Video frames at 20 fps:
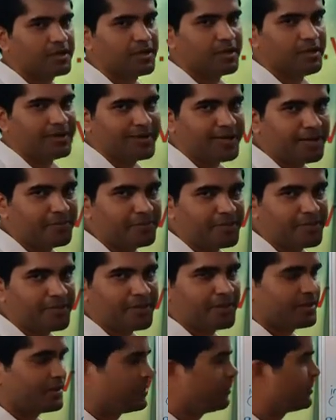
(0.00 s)
till time t,
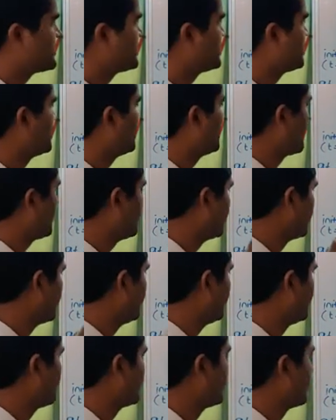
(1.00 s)
imaginary time
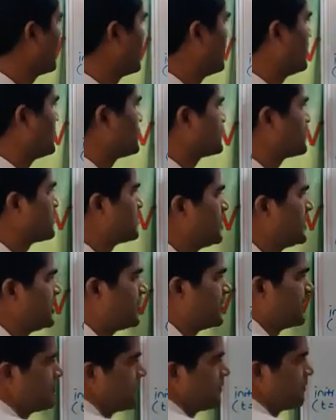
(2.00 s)
t. So let